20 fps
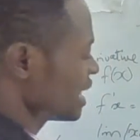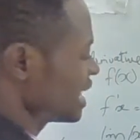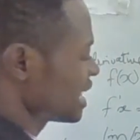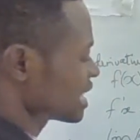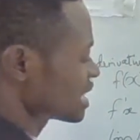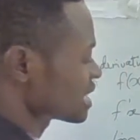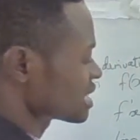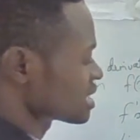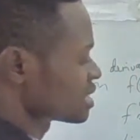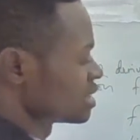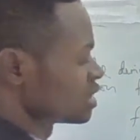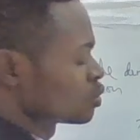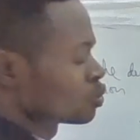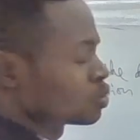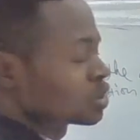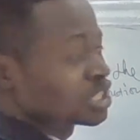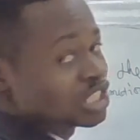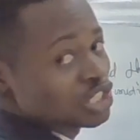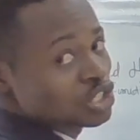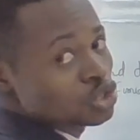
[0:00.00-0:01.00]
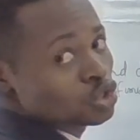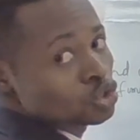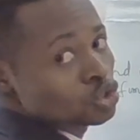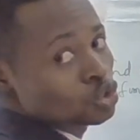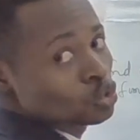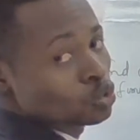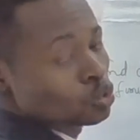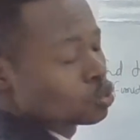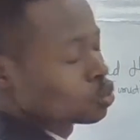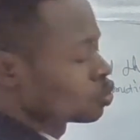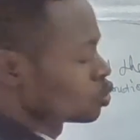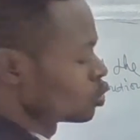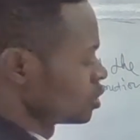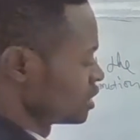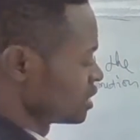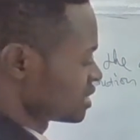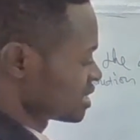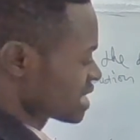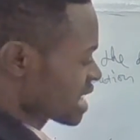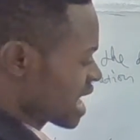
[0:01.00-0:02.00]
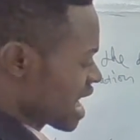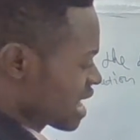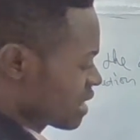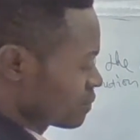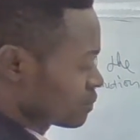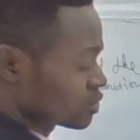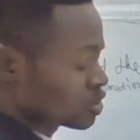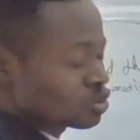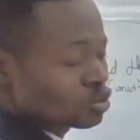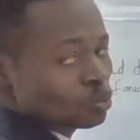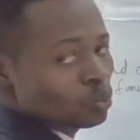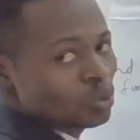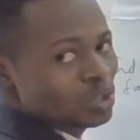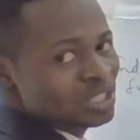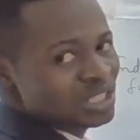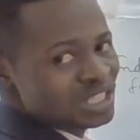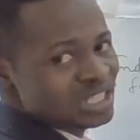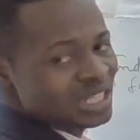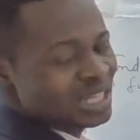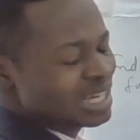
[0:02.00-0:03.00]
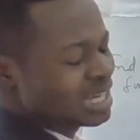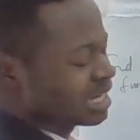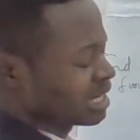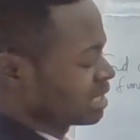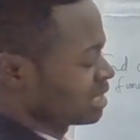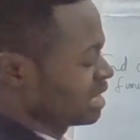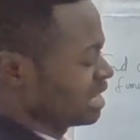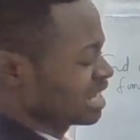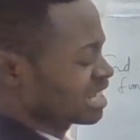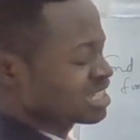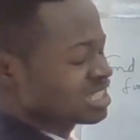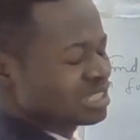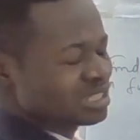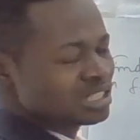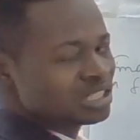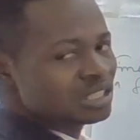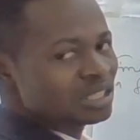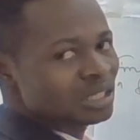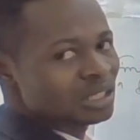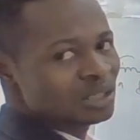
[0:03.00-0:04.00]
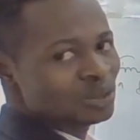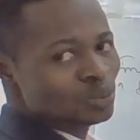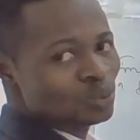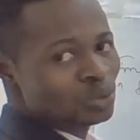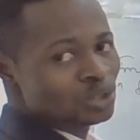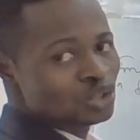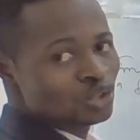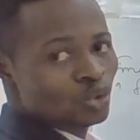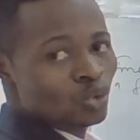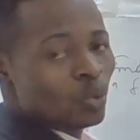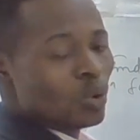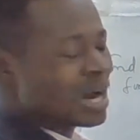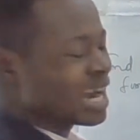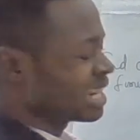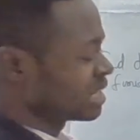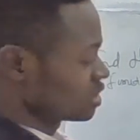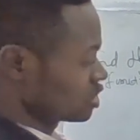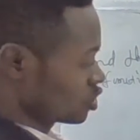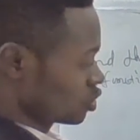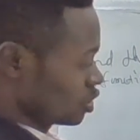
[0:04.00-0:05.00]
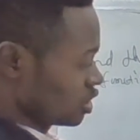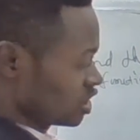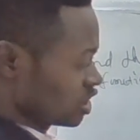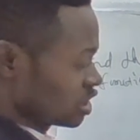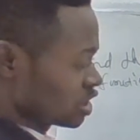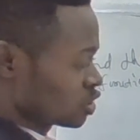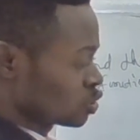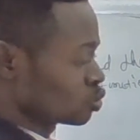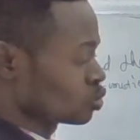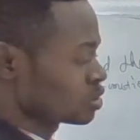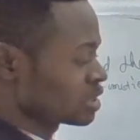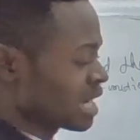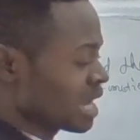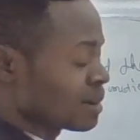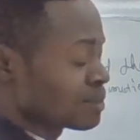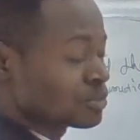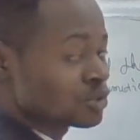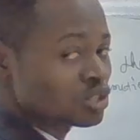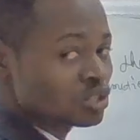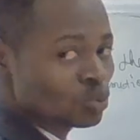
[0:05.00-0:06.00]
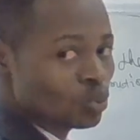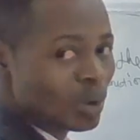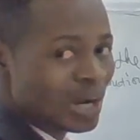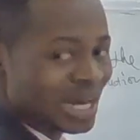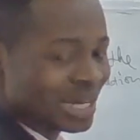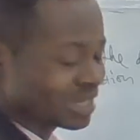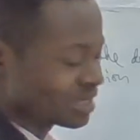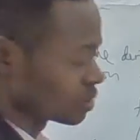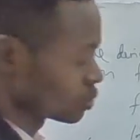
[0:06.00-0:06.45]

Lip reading: x, which is 2 times what is here. X is equal to 1, so it is 2 times 1,